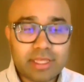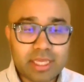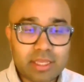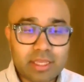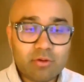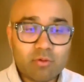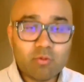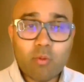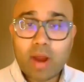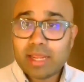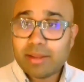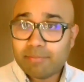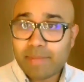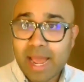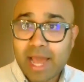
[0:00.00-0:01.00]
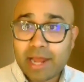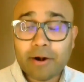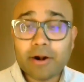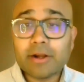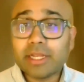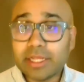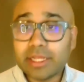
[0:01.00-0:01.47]
the white
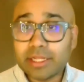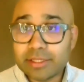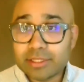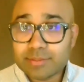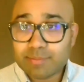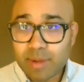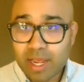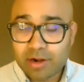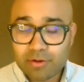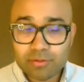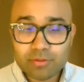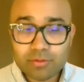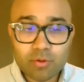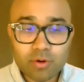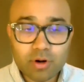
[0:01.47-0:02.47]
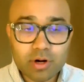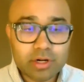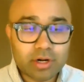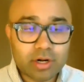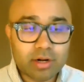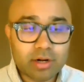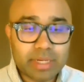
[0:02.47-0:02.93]
matter in the spinal
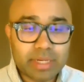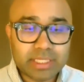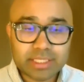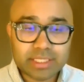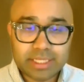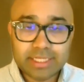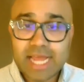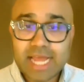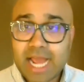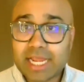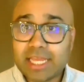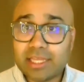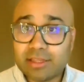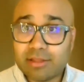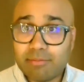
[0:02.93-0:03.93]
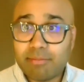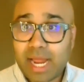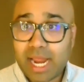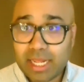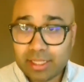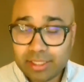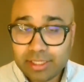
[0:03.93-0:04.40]
cord, or basically attacking the
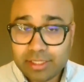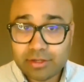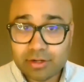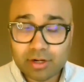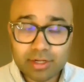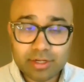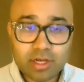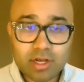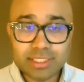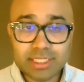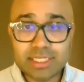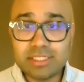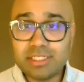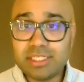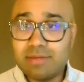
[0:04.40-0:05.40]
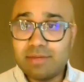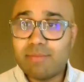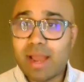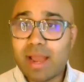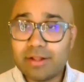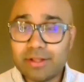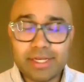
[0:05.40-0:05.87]
myelin or causing
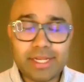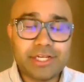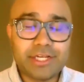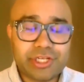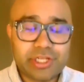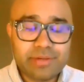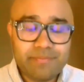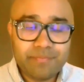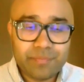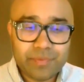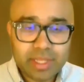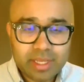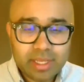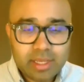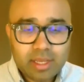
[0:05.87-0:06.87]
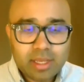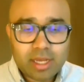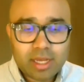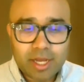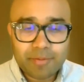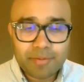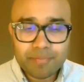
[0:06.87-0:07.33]
demyelination.
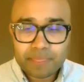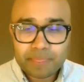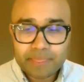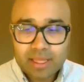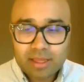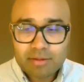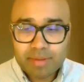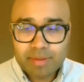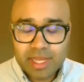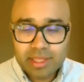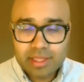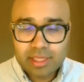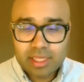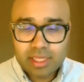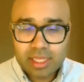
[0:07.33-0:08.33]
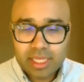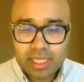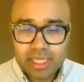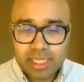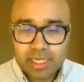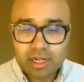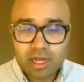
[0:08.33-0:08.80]
But
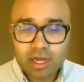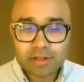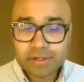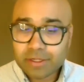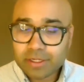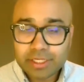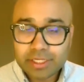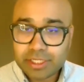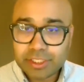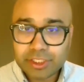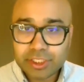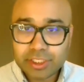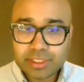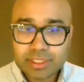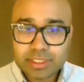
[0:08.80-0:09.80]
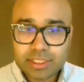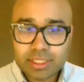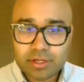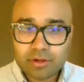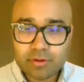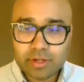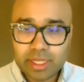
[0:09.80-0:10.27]
in other conditions,
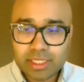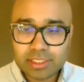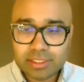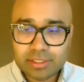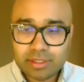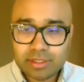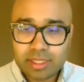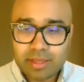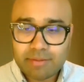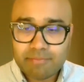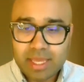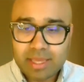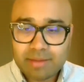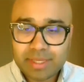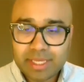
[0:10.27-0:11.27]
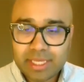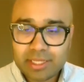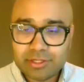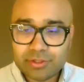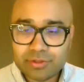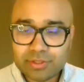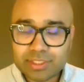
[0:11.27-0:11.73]
it may
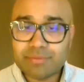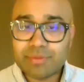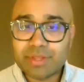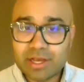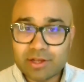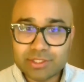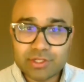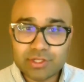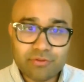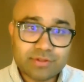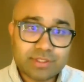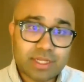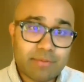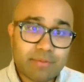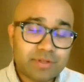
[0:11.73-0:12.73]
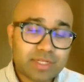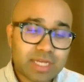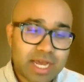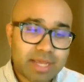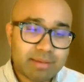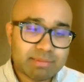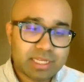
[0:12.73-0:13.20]
be due to something else. So
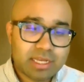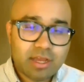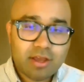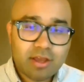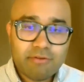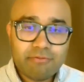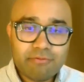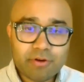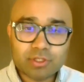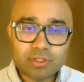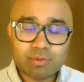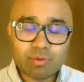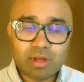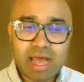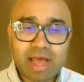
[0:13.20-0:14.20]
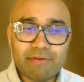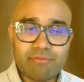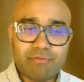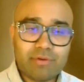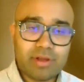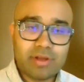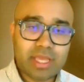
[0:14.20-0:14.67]
sometimes folks will have